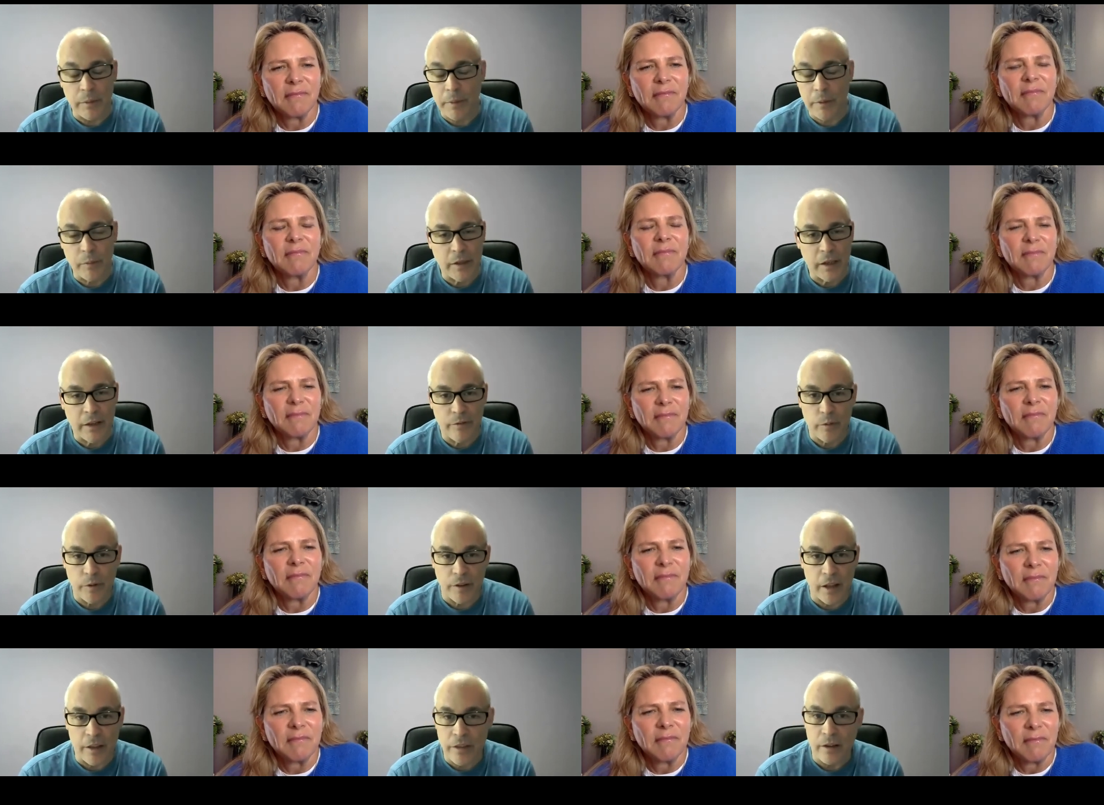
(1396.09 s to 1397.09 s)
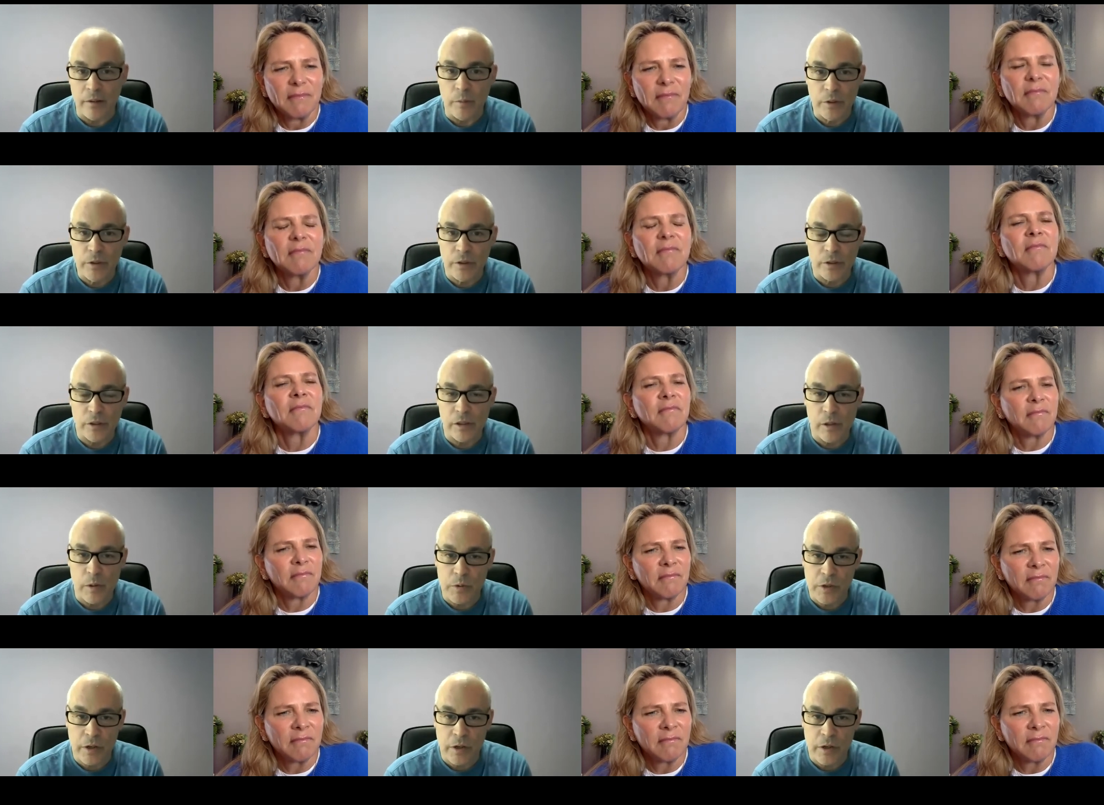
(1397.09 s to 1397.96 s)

Speaker 1: I mean, we left with nothing. We took the clothes mm-hmm.